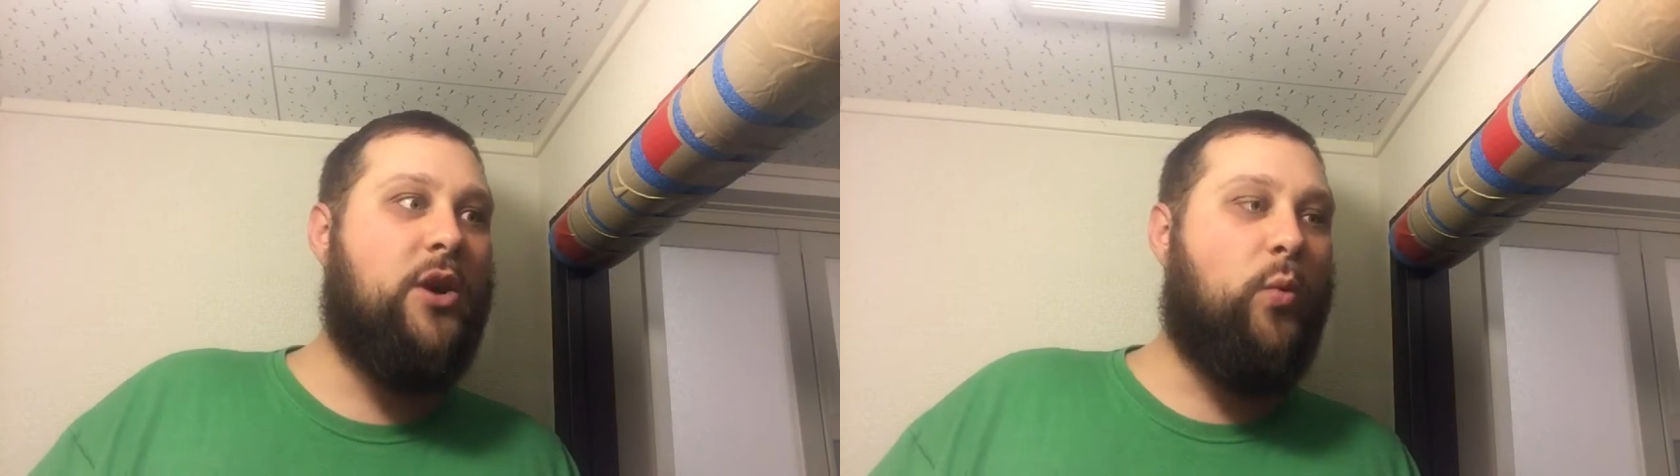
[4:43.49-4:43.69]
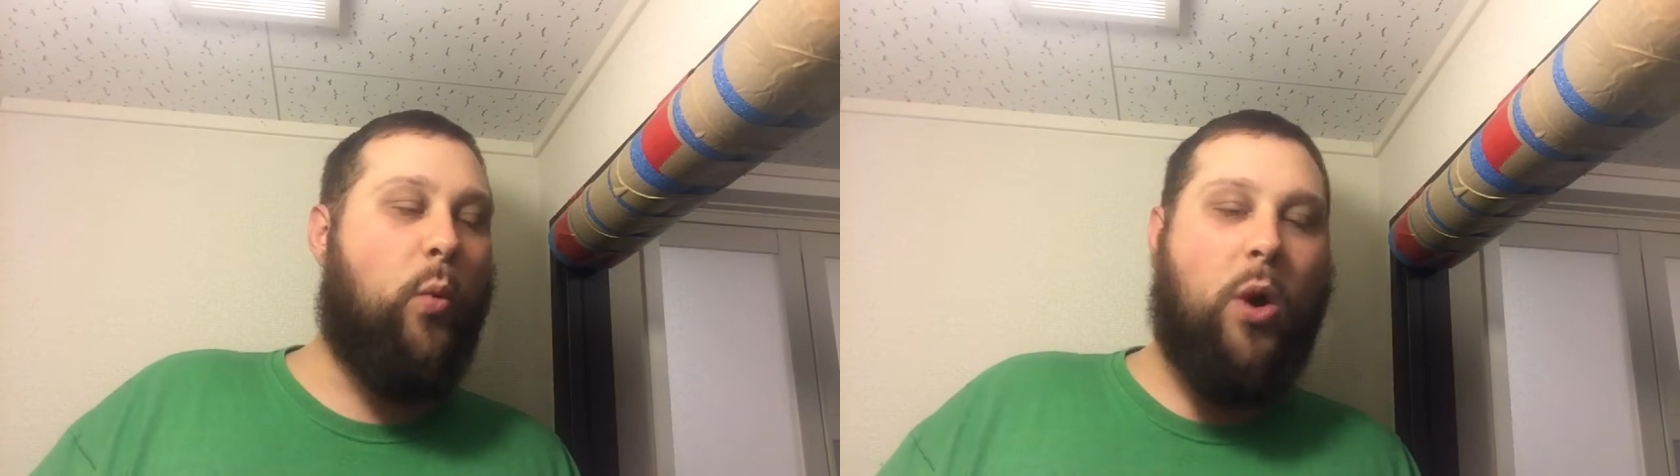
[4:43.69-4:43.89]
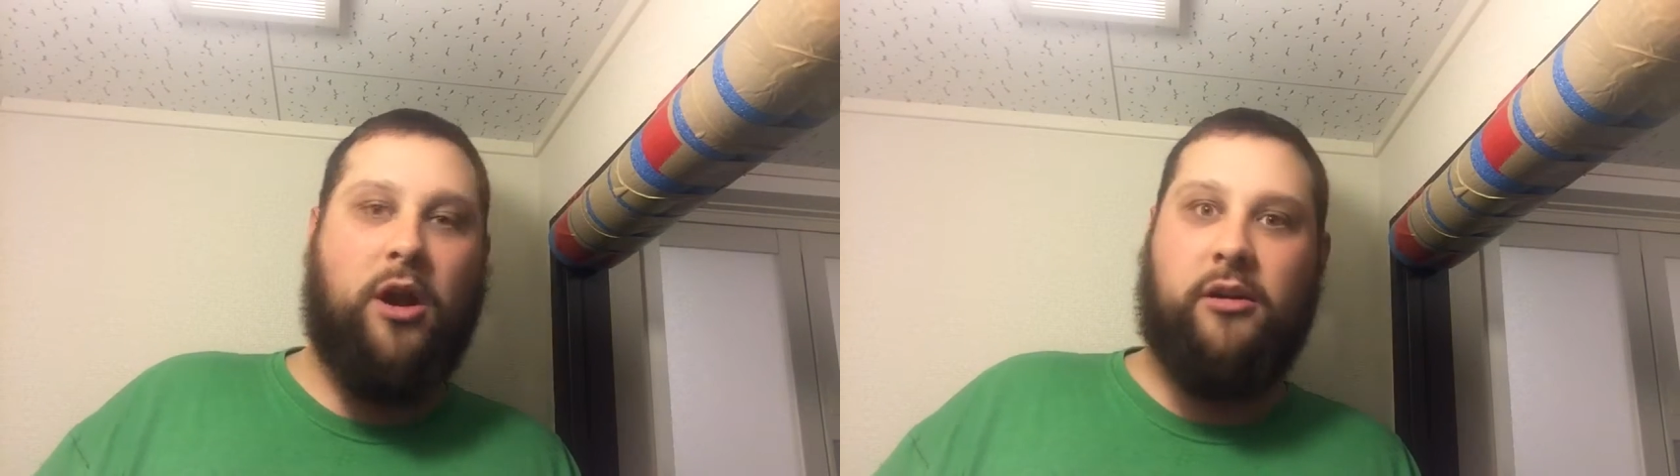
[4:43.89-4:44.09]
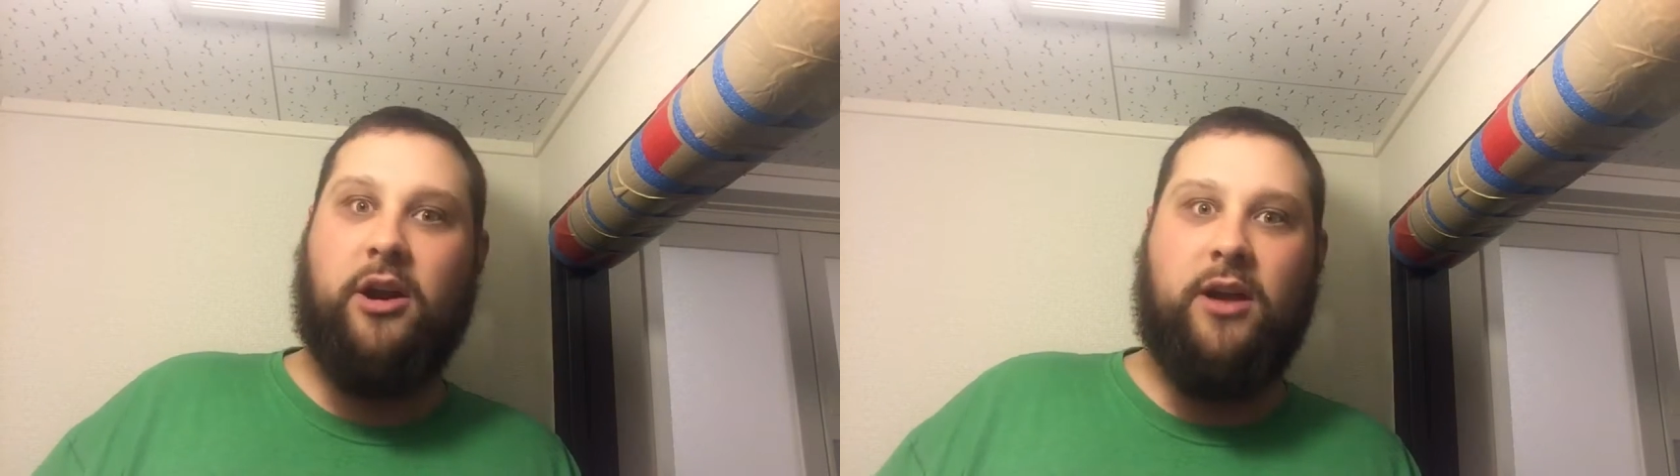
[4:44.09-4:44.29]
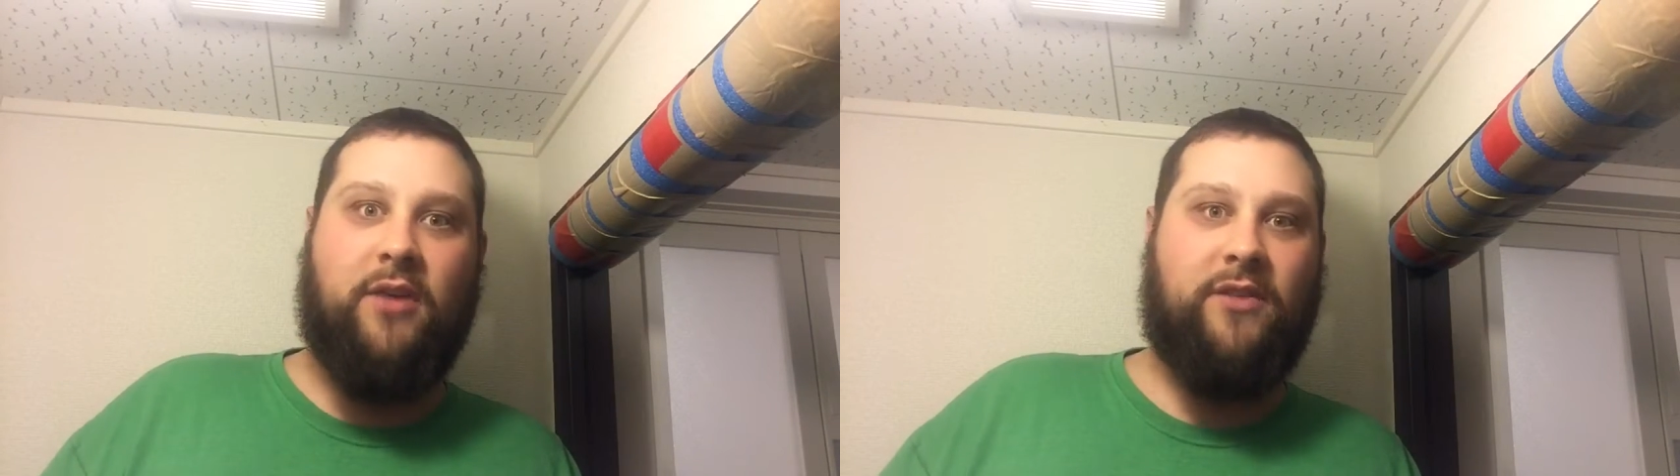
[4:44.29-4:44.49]
wandering
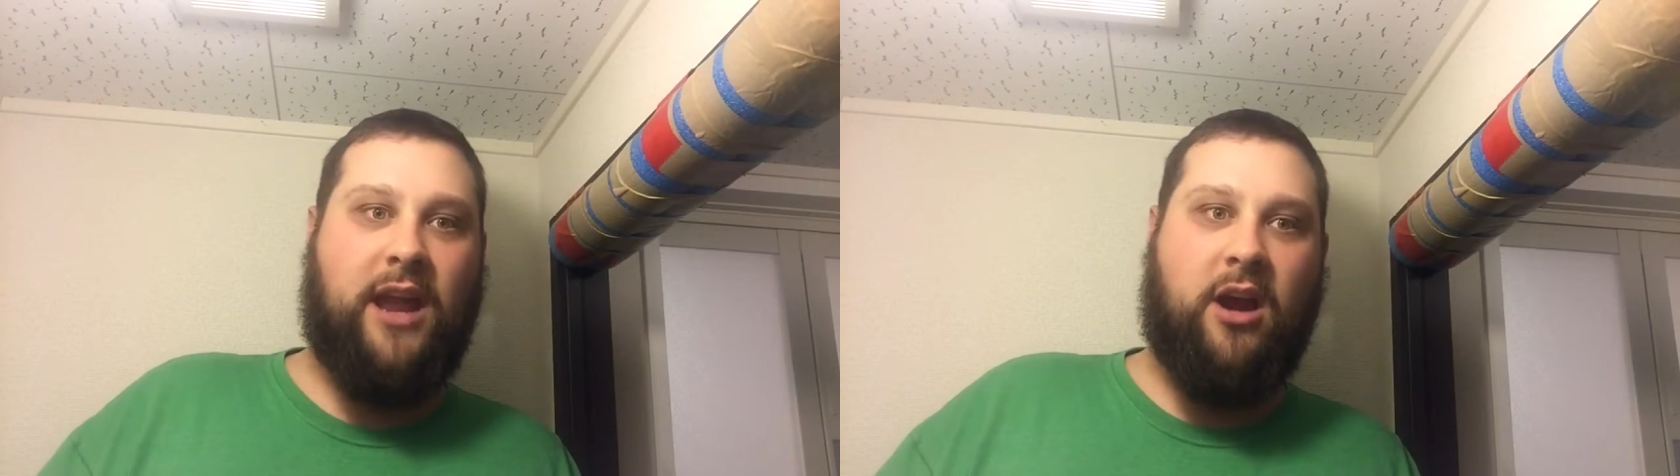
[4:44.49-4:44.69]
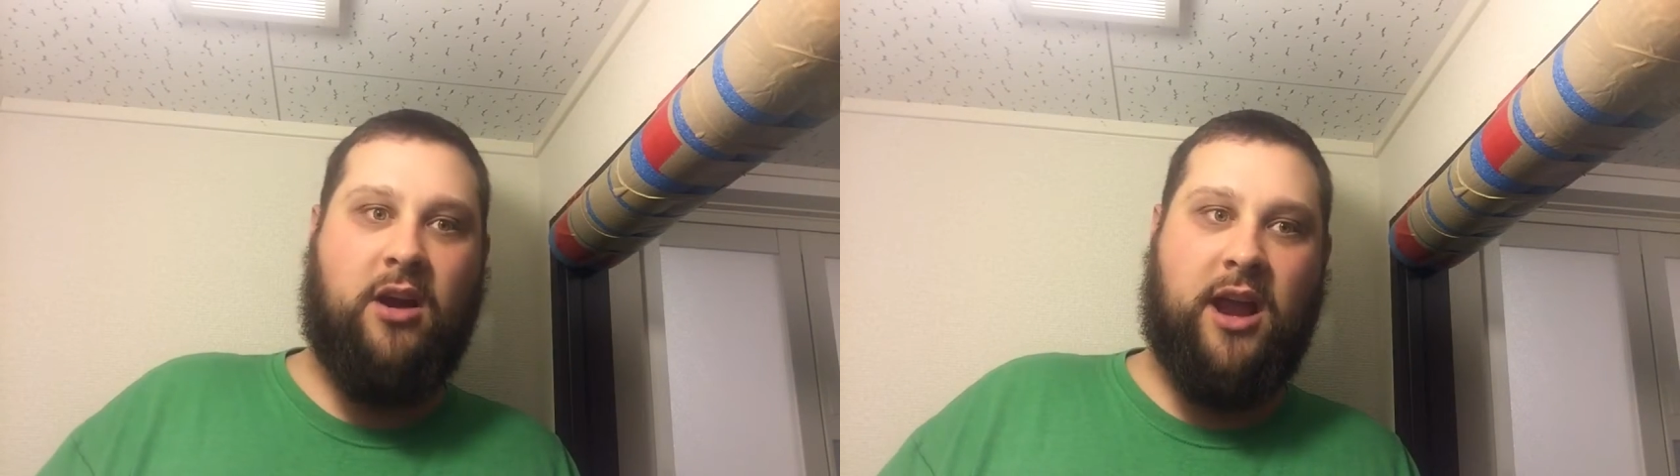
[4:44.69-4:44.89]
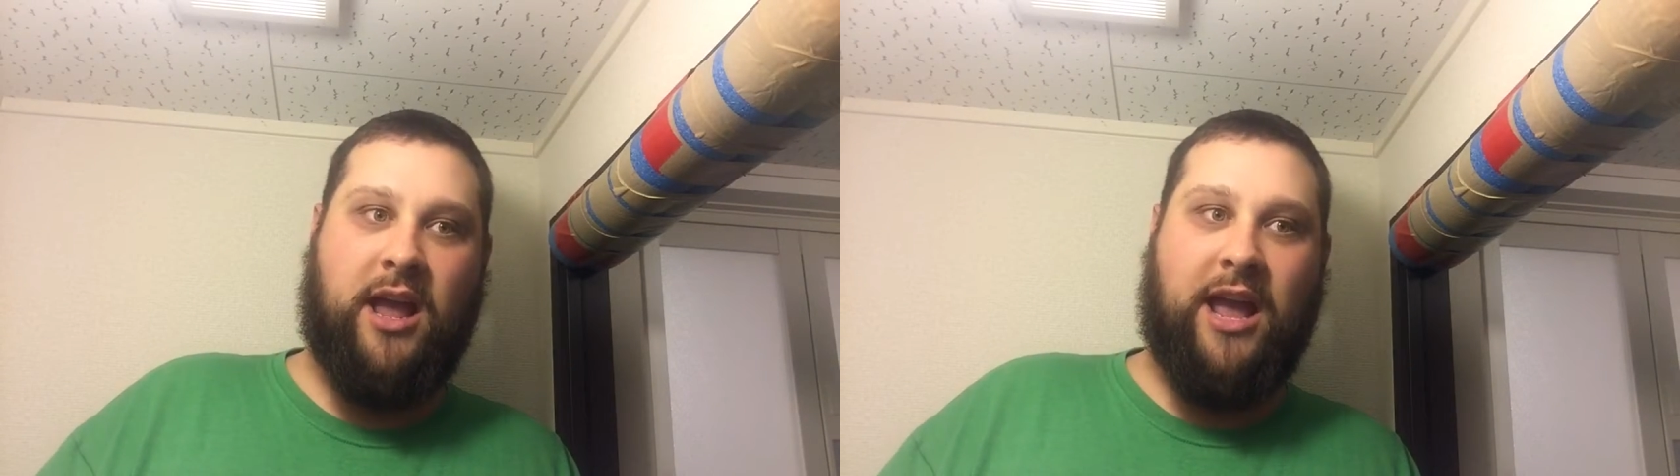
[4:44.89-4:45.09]
around the area